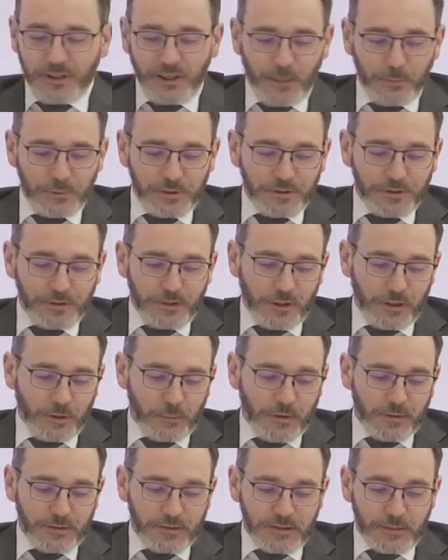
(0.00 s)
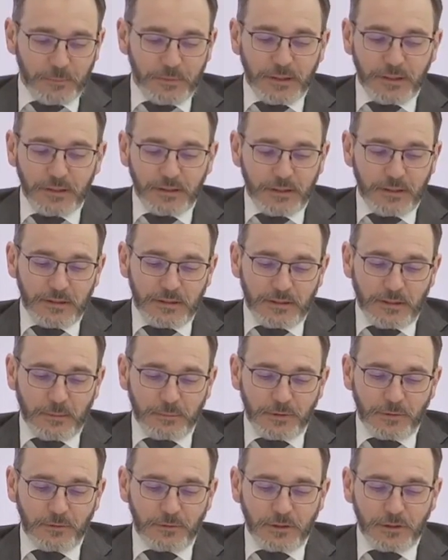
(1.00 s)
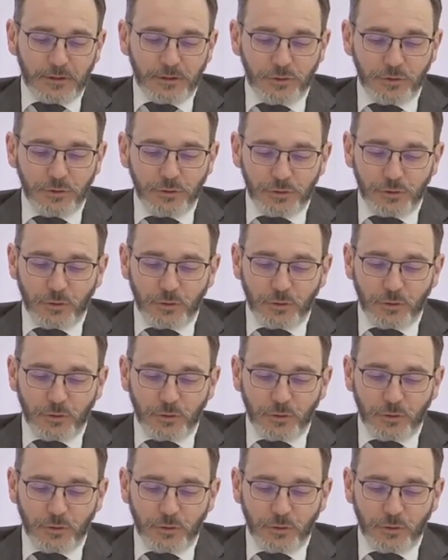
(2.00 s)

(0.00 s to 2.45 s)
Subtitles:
happy to talk about this. I mean, it's absolutely true.